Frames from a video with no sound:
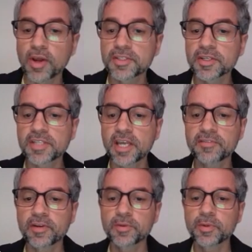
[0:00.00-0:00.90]
as successful
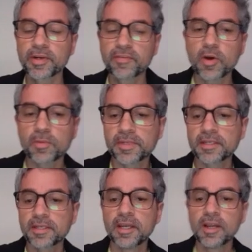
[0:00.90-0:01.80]
as we would have hoped,
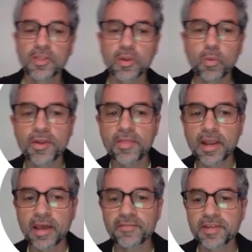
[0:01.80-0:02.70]
and the one on the
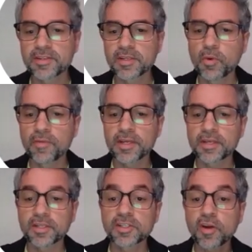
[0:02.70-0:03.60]
left here is it's a
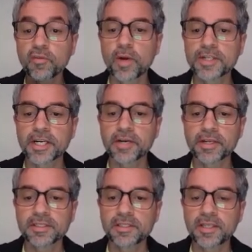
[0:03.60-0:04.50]
software
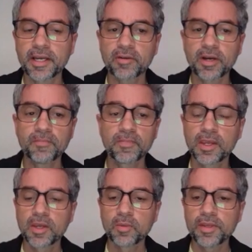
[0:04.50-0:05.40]
generated diagram.
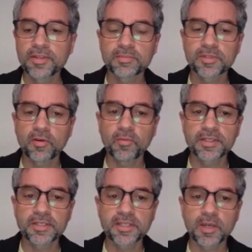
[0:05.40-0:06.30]
We use some software to
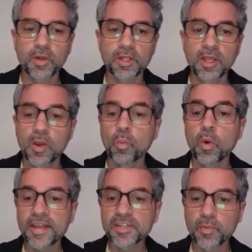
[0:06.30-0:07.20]
say, well, what
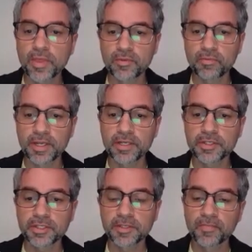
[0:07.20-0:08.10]
is within
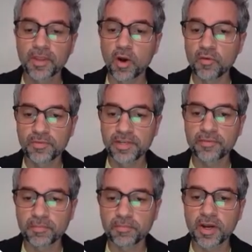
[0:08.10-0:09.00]
reach of
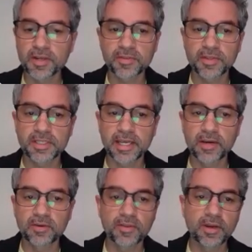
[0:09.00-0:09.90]
different parts of the
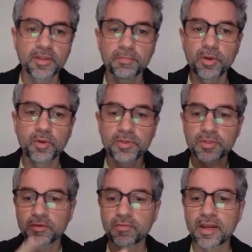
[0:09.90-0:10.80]
town, and the blue
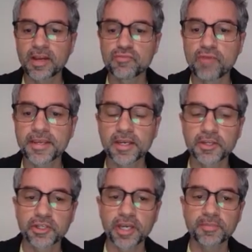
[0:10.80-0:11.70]
sort of irregular
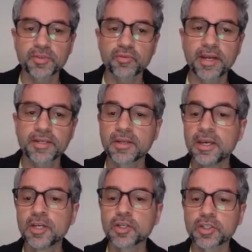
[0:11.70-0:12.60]
shapes try and
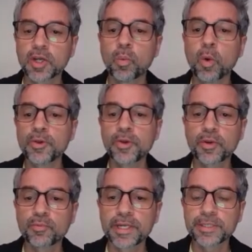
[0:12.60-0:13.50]
show what you can
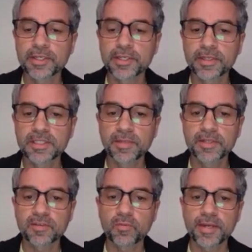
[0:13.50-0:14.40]
reach within 20 minutes
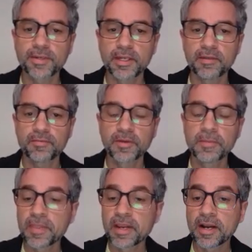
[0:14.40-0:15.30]
of where you live.
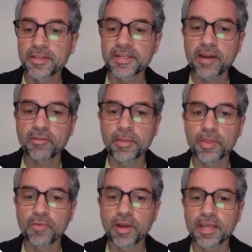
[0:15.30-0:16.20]
And the diagram on the
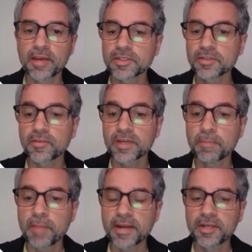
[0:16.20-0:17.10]
right here is a sort of
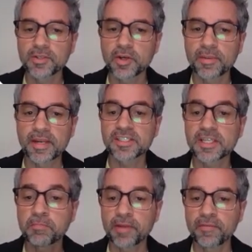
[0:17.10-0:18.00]
companion document, a
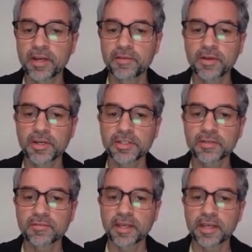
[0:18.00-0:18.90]
simplified version
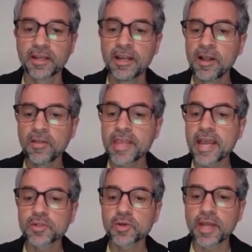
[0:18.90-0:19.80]
of that. The
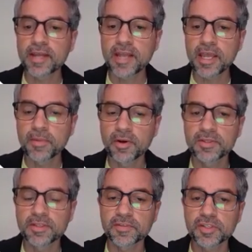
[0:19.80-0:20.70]
8 or 9 neighbourhoods
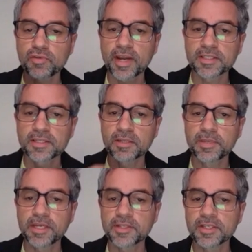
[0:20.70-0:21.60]
of Stratton, the
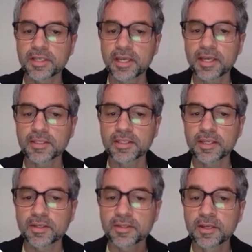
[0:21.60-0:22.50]
Beeches, Kings
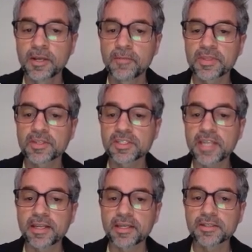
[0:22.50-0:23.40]
Hill,
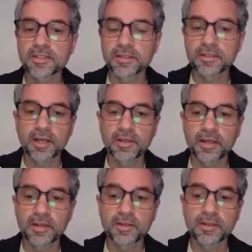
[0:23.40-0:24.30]
Steadings, and
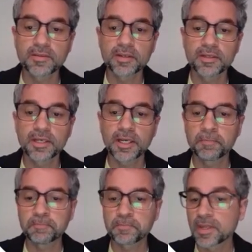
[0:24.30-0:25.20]

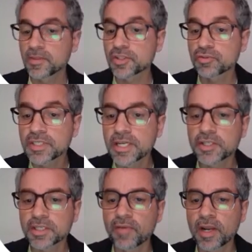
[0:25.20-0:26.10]
the strategic
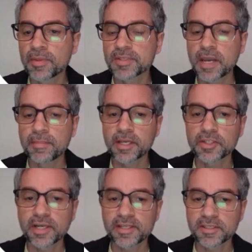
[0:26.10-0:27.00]
development that's happening at
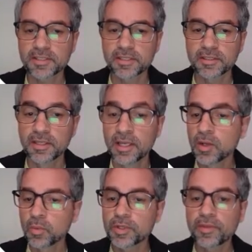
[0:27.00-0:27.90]
Chesterton,
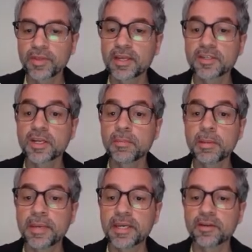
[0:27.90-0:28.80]
which we think is going to be
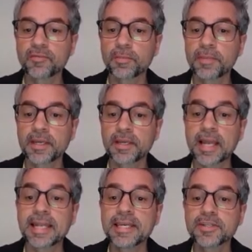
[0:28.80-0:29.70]
big enough for at
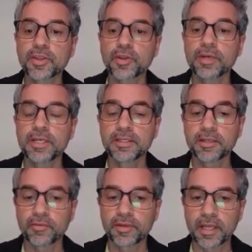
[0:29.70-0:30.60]
least 3
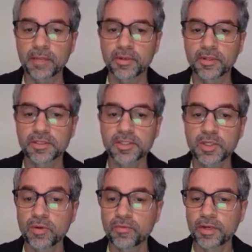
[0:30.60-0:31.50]
different neighbourhoods,
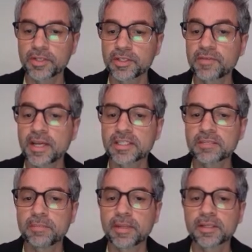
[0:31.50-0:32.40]
2 of which have yet to be
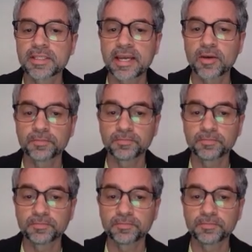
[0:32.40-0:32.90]
built out.